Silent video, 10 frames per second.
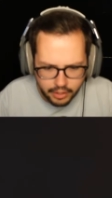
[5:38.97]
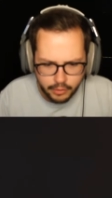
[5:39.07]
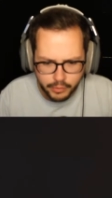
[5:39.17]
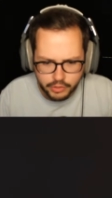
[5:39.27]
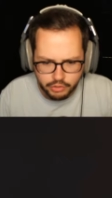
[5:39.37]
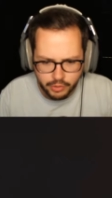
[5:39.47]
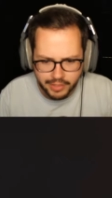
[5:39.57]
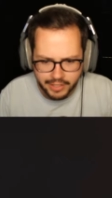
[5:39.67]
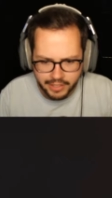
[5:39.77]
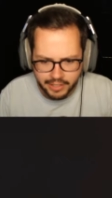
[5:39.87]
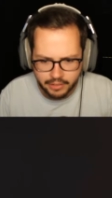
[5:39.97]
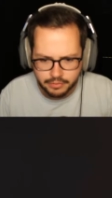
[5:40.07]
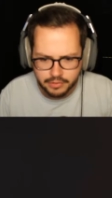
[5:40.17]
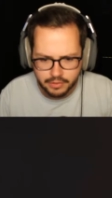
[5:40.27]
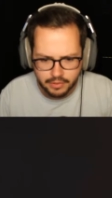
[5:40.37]
I always show that I
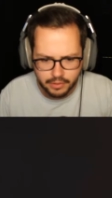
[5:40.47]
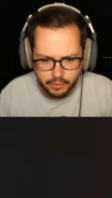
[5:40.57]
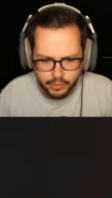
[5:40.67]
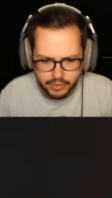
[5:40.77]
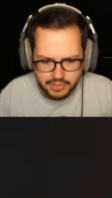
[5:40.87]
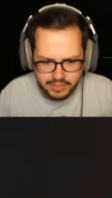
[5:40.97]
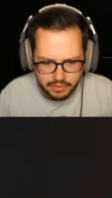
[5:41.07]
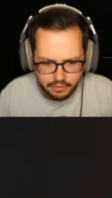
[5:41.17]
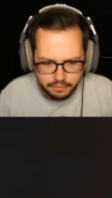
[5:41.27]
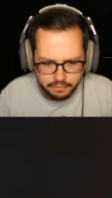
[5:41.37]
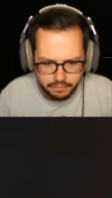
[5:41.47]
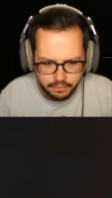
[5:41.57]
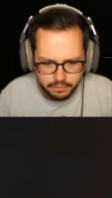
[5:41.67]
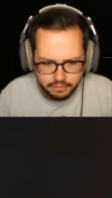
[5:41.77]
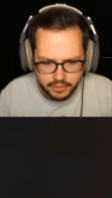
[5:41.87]
have always
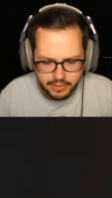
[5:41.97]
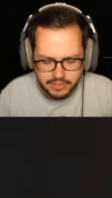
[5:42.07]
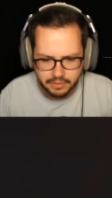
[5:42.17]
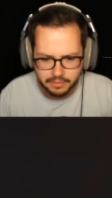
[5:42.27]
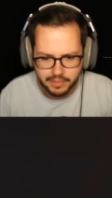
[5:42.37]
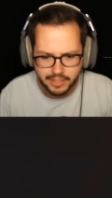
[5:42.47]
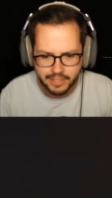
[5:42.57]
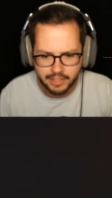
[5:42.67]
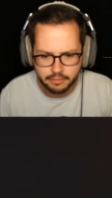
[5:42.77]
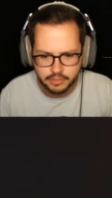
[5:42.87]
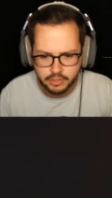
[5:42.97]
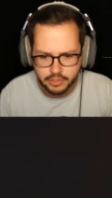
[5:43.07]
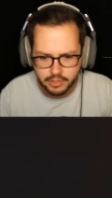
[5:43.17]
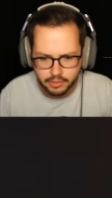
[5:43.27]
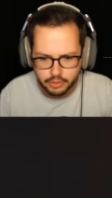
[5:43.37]
something that I have
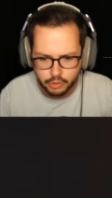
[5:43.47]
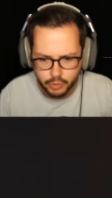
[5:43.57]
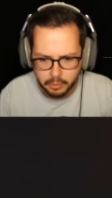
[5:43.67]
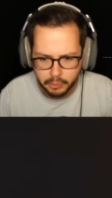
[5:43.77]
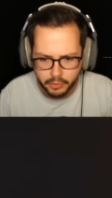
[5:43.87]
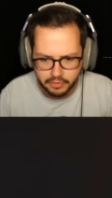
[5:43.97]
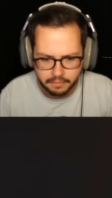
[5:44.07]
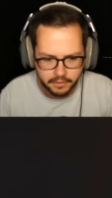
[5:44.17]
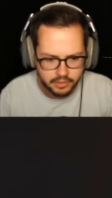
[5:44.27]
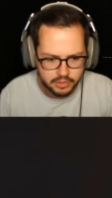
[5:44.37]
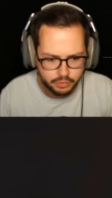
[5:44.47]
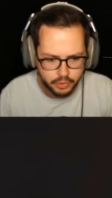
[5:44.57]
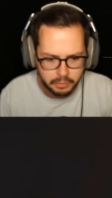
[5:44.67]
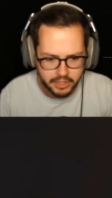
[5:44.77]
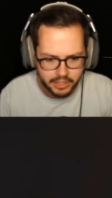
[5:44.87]
to do important things
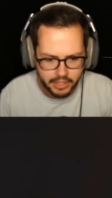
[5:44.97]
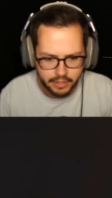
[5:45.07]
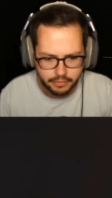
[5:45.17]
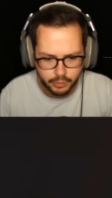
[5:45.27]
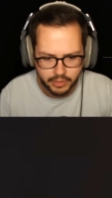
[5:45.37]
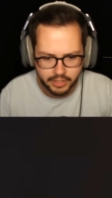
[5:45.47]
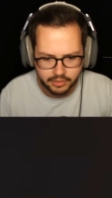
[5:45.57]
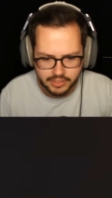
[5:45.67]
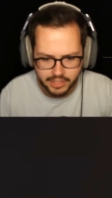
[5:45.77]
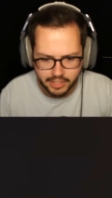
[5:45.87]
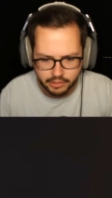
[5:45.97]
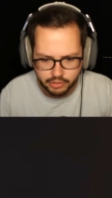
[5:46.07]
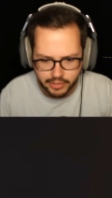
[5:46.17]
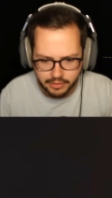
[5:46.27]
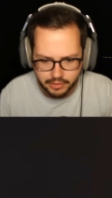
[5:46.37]
for me and everyone else, and I
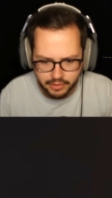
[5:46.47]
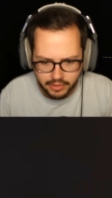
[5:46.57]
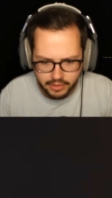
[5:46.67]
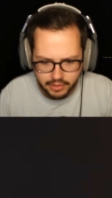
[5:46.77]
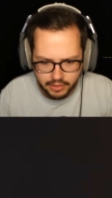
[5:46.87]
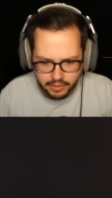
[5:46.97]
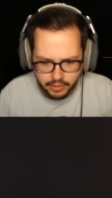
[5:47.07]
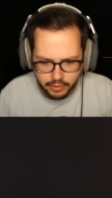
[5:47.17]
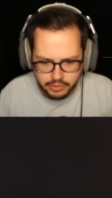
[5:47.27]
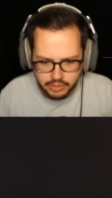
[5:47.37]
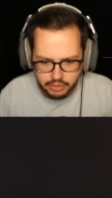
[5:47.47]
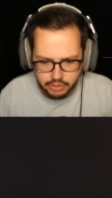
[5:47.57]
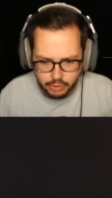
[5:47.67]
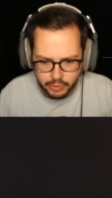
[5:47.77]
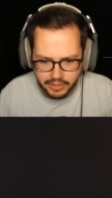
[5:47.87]
try hard to
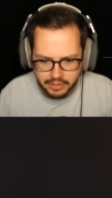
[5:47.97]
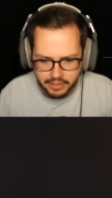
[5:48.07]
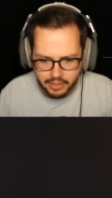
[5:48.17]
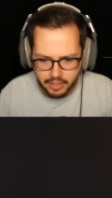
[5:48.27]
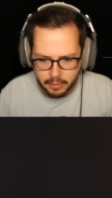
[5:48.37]
do it,